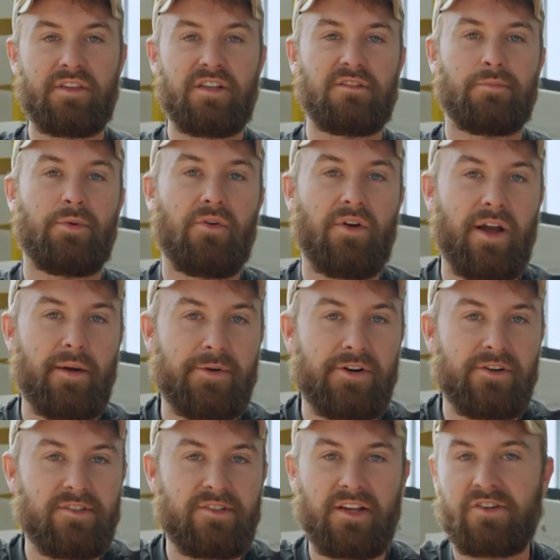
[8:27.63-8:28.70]
these
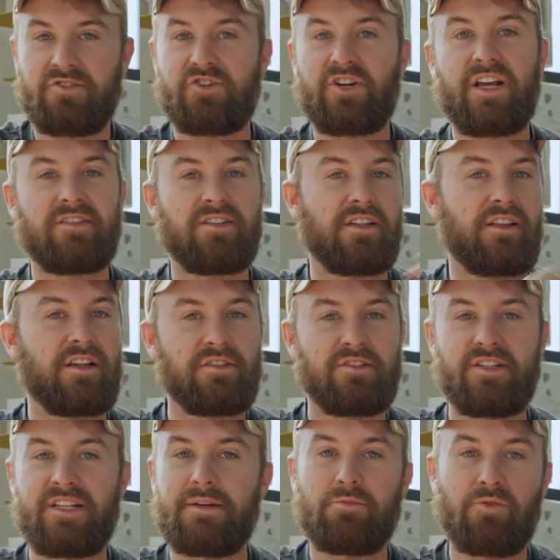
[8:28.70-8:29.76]
parameters and chasing this
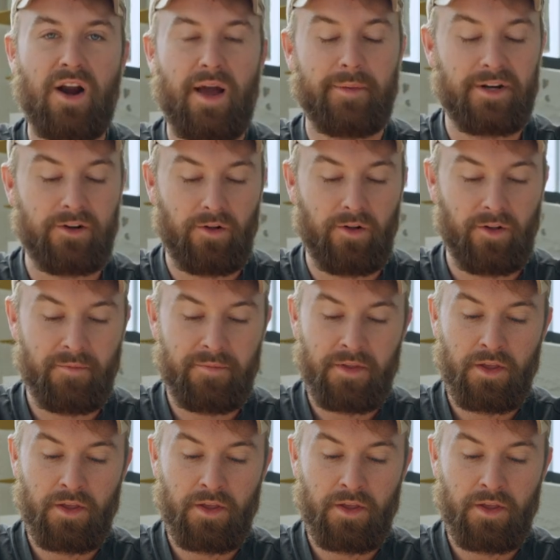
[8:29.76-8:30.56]
deep rabbit hole.